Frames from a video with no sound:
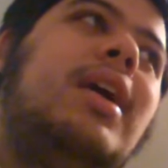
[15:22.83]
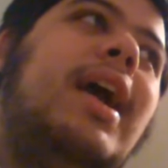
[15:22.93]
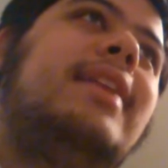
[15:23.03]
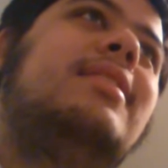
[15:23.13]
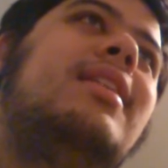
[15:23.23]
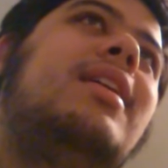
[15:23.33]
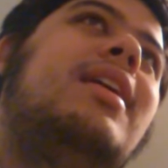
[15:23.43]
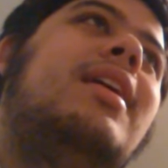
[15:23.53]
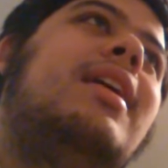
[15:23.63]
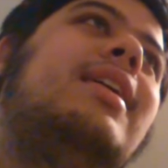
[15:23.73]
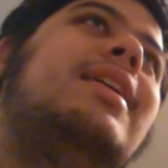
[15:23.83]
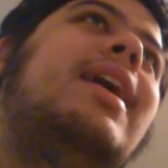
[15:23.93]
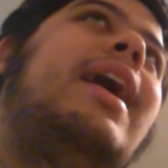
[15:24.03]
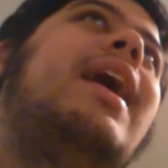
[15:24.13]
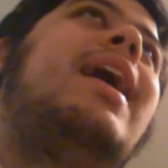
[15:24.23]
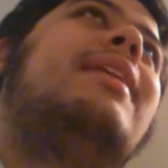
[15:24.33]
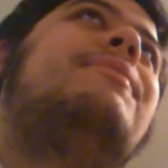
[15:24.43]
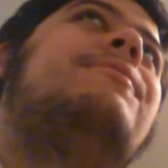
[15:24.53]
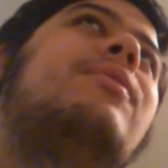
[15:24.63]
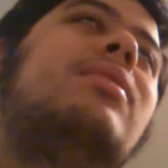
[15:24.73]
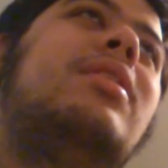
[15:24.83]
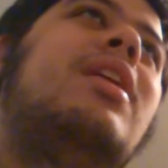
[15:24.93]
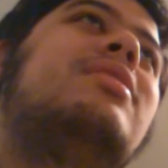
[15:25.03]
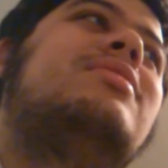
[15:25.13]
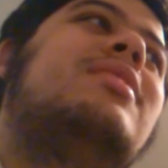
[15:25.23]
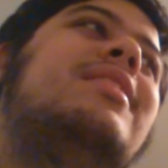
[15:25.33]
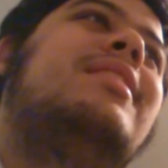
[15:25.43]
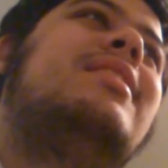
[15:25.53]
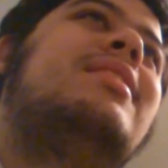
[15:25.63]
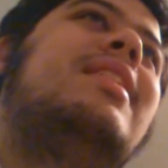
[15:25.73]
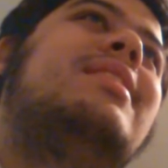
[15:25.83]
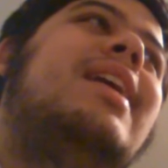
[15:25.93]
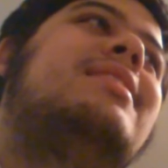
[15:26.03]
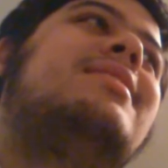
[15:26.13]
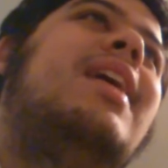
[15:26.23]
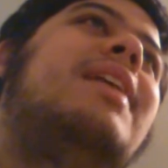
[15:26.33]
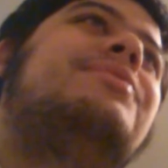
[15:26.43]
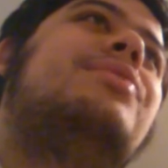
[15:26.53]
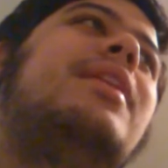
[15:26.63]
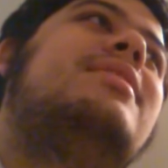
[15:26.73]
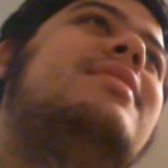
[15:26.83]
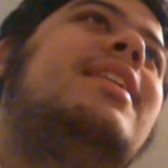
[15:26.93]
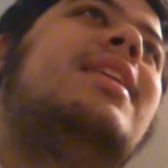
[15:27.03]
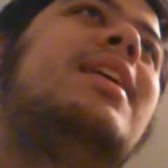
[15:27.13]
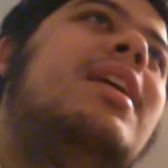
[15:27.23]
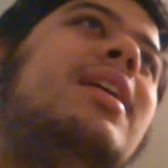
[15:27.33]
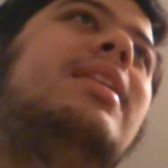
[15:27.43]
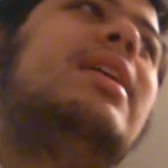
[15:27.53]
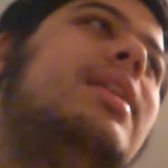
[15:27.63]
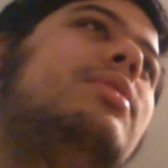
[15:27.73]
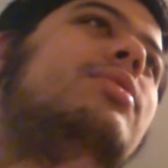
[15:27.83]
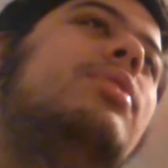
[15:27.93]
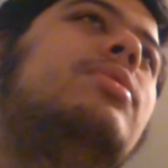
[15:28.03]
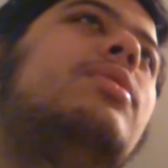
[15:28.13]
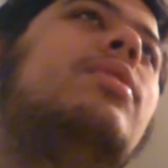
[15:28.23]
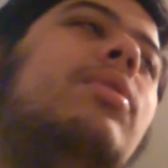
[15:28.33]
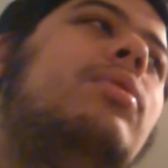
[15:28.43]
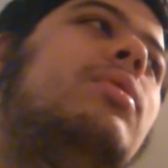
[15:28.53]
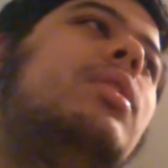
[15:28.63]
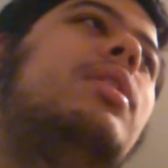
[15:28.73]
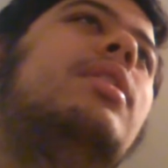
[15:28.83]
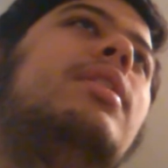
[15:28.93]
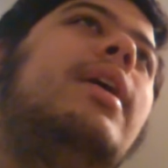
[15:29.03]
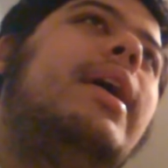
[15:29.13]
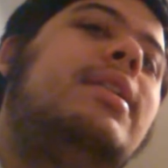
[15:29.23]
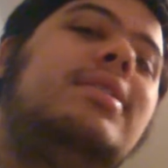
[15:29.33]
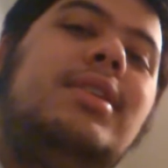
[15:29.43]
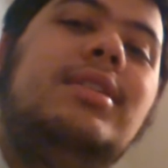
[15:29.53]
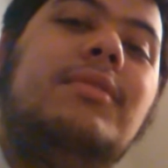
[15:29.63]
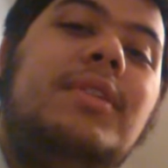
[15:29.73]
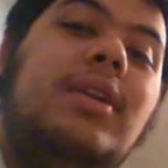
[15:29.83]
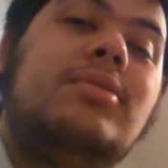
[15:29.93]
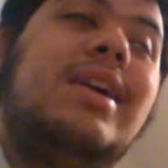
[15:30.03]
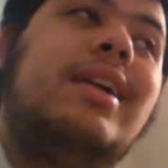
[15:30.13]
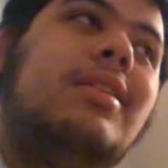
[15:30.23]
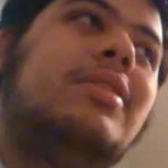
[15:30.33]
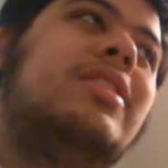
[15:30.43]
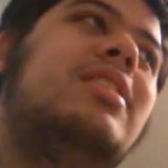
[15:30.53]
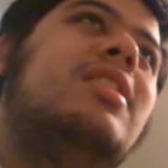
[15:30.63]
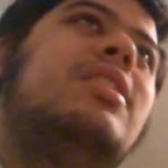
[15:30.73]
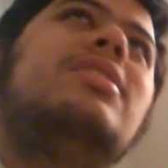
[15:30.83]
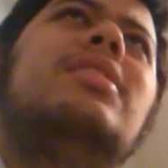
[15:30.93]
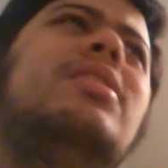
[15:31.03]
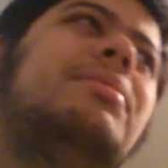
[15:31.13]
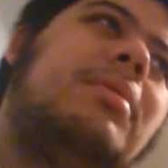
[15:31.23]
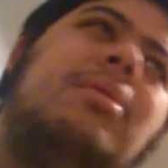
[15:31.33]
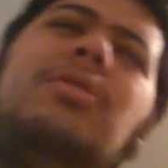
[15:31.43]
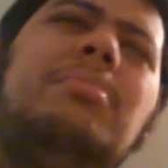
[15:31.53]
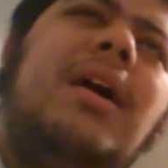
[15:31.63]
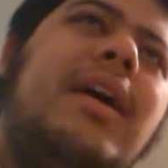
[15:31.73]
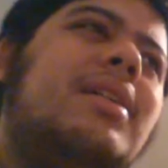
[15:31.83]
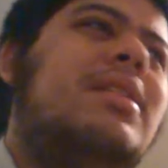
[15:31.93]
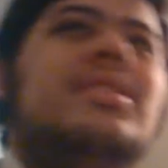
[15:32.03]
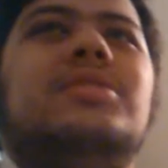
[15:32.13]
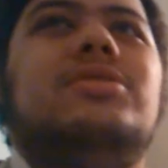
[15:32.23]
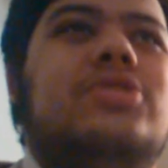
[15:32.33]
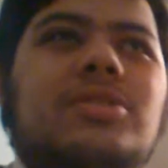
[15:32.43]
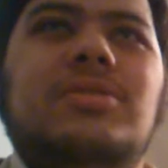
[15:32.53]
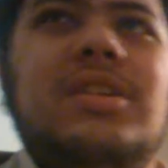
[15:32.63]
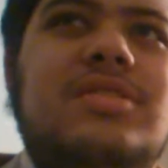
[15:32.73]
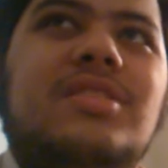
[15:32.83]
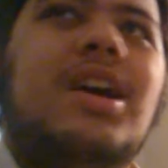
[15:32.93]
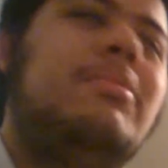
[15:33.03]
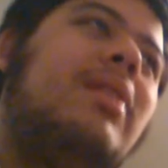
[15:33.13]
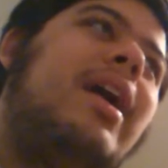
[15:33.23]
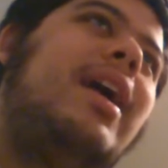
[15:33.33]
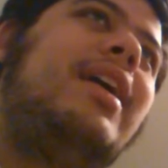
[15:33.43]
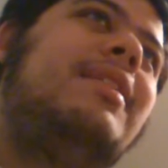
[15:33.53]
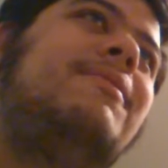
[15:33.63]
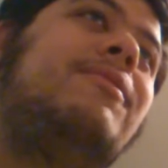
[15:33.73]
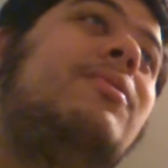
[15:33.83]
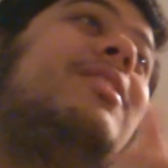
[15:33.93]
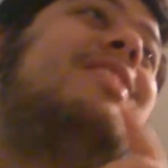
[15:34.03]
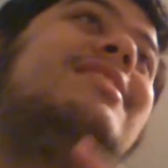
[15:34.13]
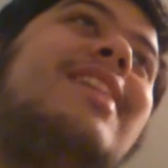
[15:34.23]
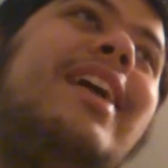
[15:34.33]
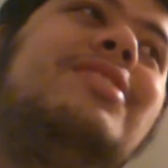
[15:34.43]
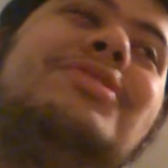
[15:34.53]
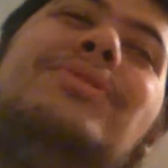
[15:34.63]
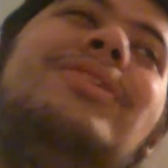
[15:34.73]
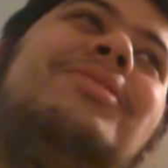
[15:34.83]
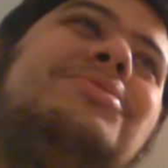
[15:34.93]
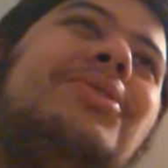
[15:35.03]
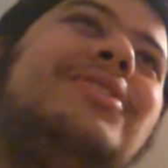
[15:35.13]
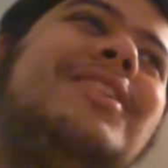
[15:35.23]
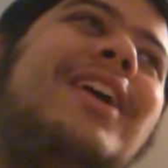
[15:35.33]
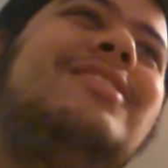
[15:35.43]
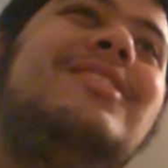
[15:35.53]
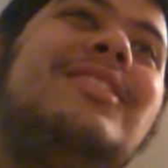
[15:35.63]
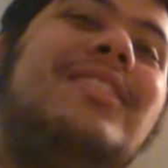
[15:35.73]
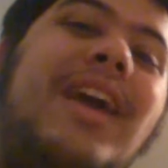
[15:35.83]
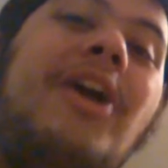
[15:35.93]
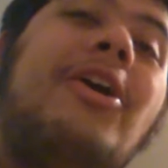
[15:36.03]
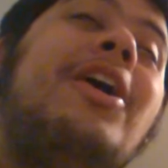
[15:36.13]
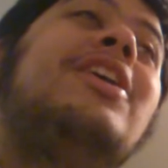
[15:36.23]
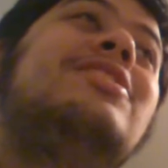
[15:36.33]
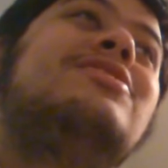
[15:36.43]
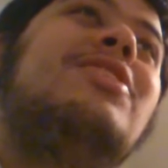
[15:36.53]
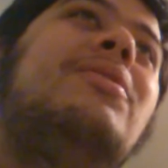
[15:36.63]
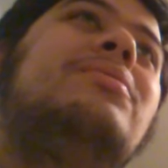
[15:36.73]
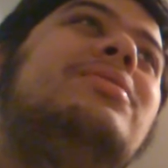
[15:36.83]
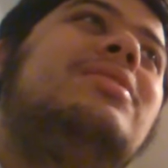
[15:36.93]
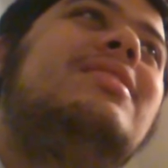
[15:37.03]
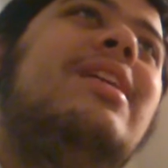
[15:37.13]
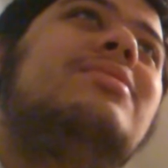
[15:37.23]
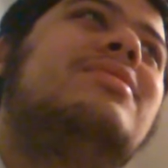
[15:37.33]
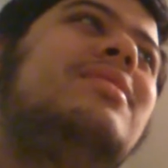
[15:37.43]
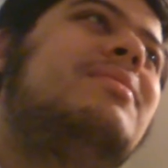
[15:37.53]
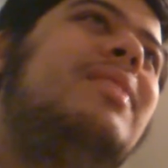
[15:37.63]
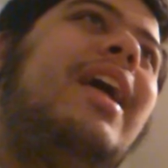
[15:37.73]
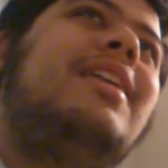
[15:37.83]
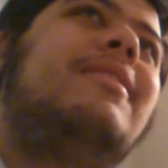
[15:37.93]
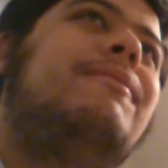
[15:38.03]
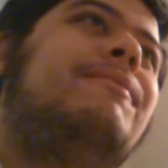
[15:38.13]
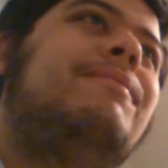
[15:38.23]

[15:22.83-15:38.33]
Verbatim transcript: And uh, I forgot that after I said, uh, you know, the whole uh, ending the video dialogue, uh, goodbye, uh, see you next time. I forgot that I should also cut there, so there's like